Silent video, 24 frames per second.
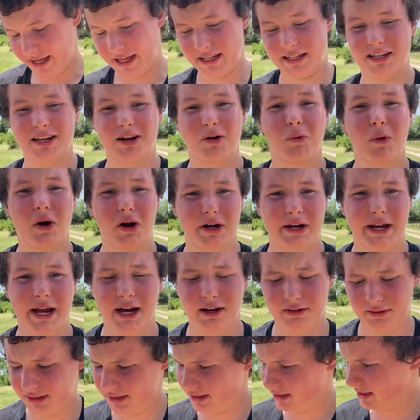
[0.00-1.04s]
a
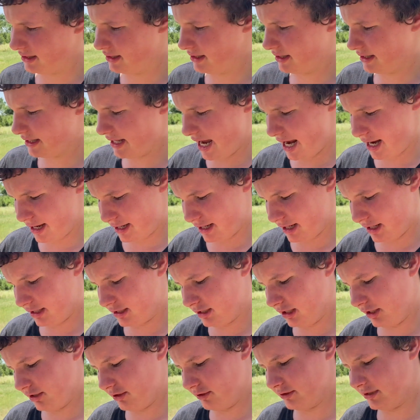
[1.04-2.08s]
workout. That
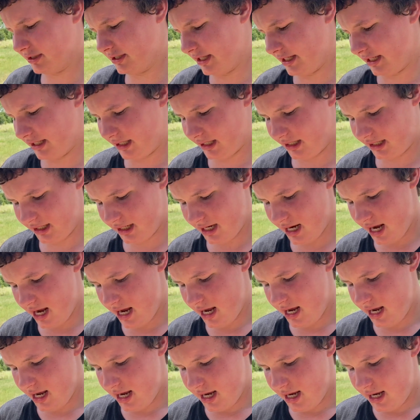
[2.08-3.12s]
concludes this
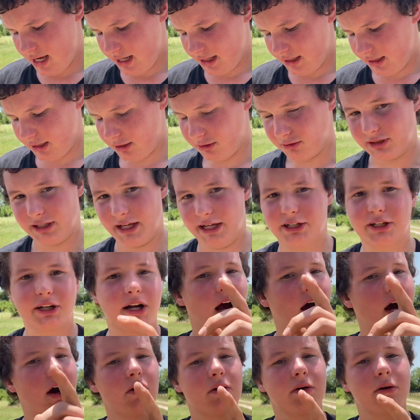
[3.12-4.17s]
little session.
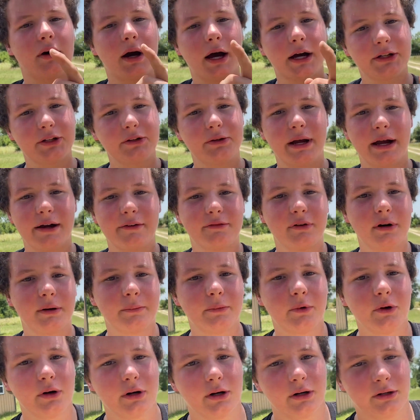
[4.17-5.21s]
Oh, I do have one
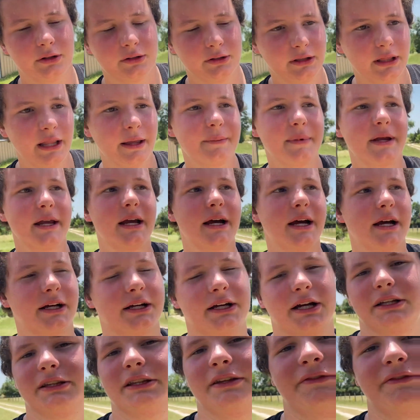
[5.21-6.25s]
more. Let me cut the